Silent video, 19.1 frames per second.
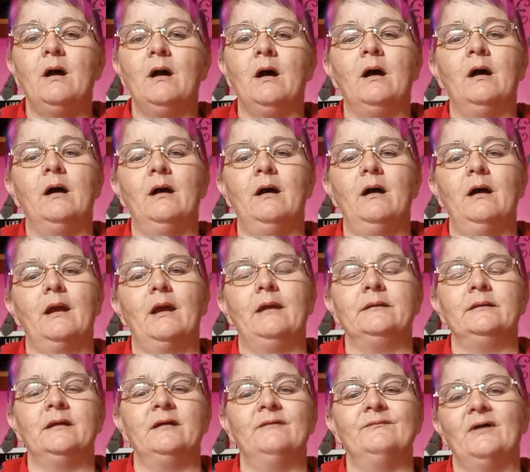hug
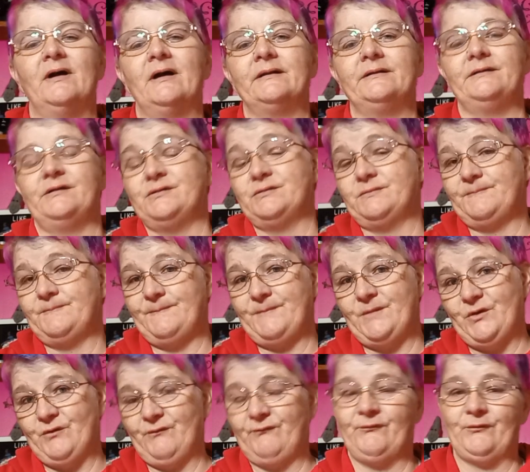and love on
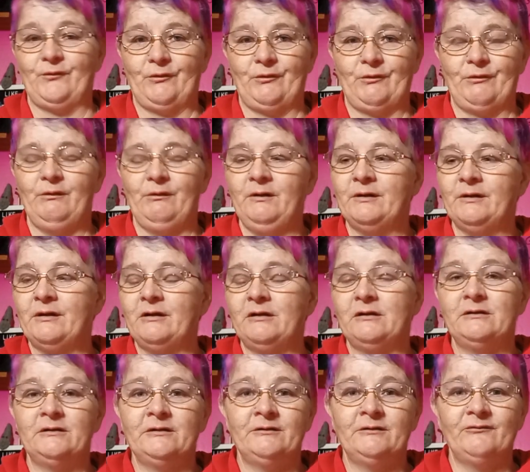your fur,
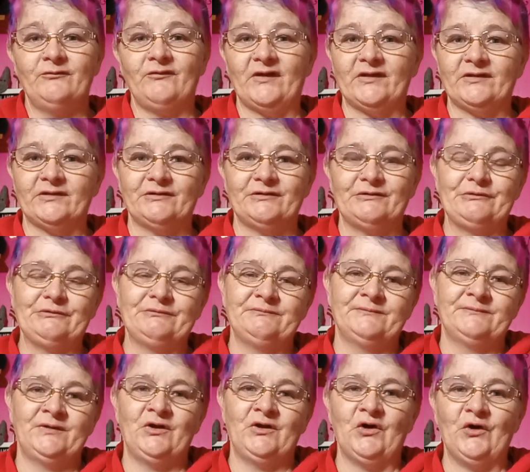feathered,
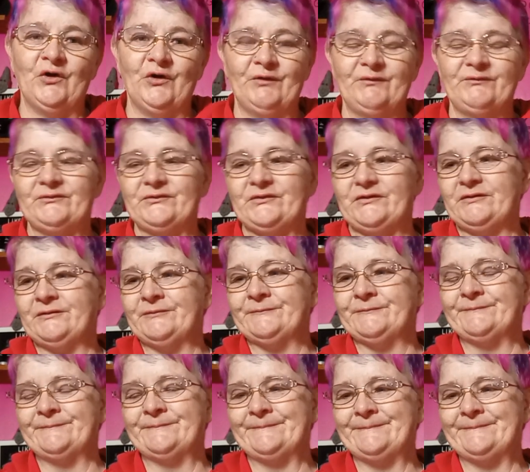hoofed